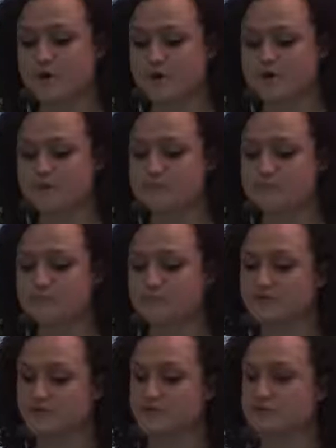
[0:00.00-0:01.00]
And
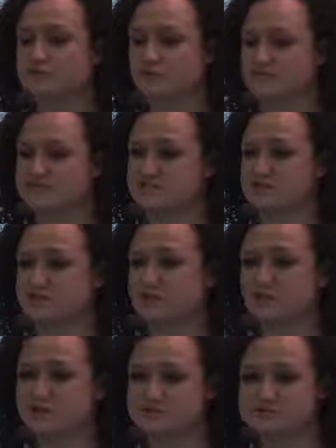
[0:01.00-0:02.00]
we've got 42
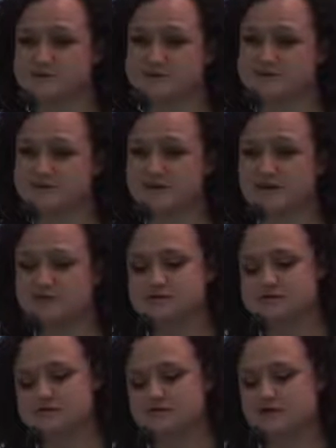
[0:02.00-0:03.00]
bilingual speakers
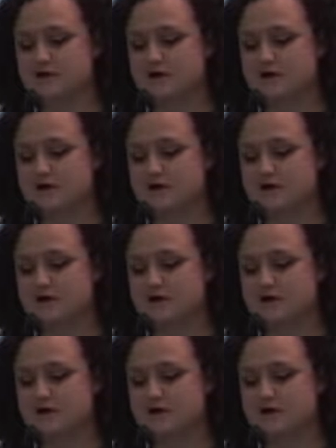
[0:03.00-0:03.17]
in-house.